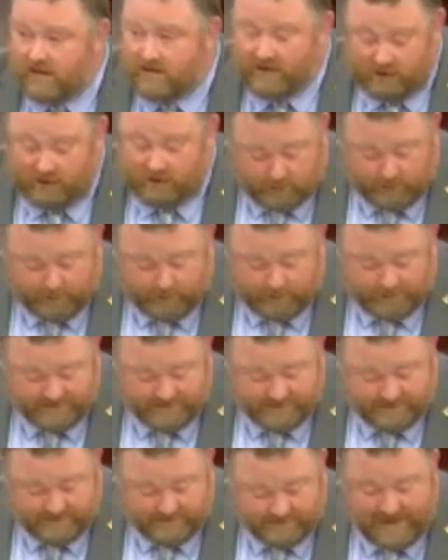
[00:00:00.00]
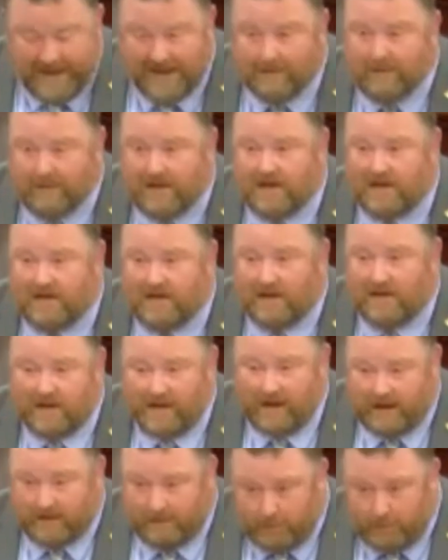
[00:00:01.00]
the University of Miami, and